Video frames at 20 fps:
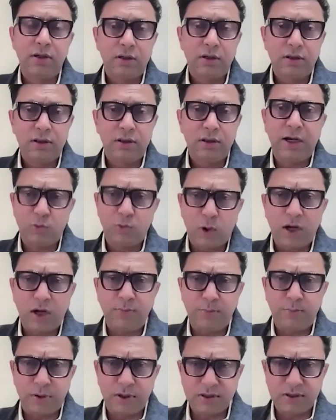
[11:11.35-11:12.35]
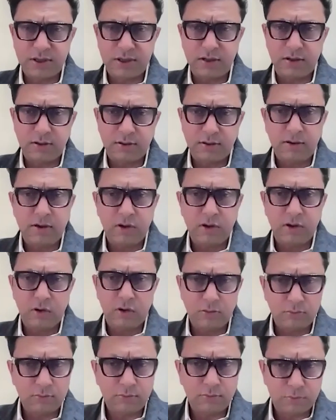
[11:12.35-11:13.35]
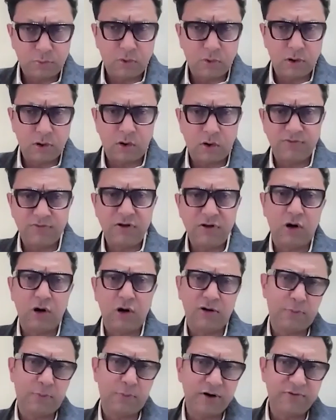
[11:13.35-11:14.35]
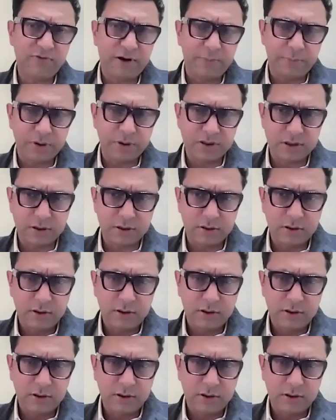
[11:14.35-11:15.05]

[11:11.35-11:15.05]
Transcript: than 1%, you know, of the order of 0.5%.